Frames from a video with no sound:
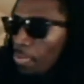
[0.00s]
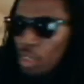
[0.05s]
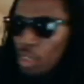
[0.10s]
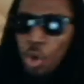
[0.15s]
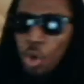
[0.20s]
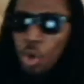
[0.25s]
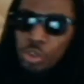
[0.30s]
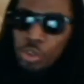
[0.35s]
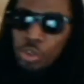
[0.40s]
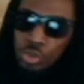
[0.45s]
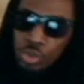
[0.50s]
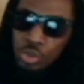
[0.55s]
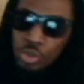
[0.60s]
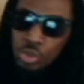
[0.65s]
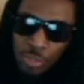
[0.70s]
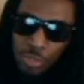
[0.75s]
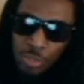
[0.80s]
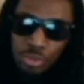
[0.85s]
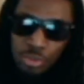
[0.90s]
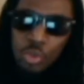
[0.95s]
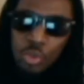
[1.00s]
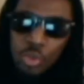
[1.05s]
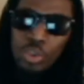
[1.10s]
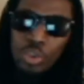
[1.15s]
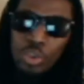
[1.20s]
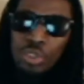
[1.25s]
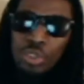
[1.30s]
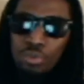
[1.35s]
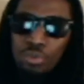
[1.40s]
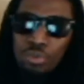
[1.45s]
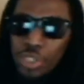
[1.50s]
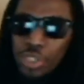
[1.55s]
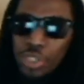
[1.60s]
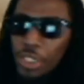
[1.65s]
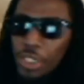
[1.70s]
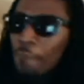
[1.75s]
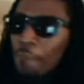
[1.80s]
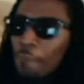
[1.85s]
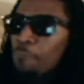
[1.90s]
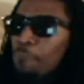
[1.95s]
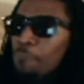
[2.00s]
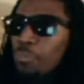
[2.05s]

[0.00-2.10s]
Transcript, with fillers: also trying to pursue his career.